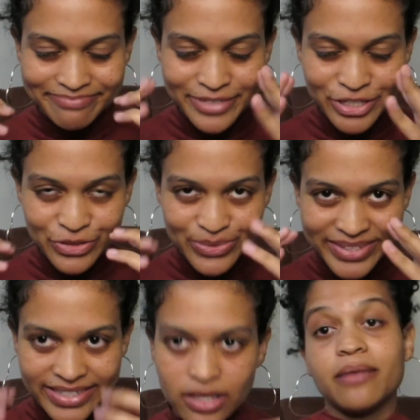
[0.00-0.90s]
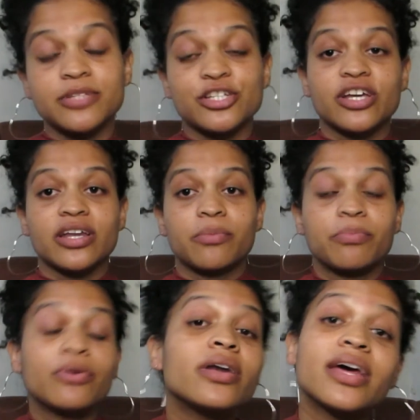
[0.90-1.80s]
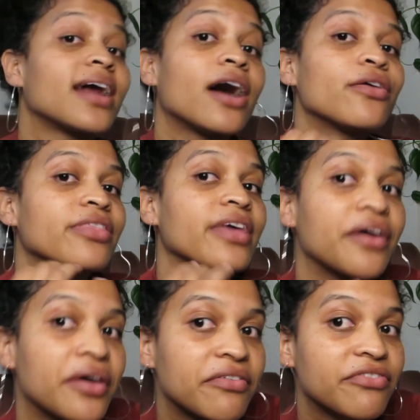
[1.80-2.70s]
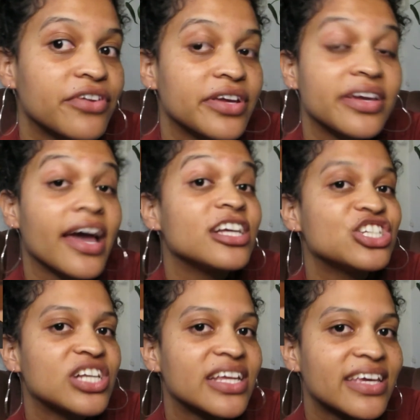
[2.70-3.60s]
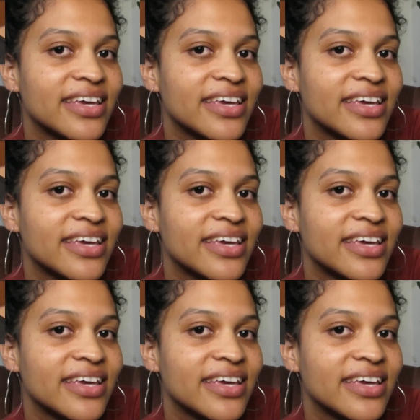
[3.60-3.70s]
Juicy. I'm just gonna put it out there very casually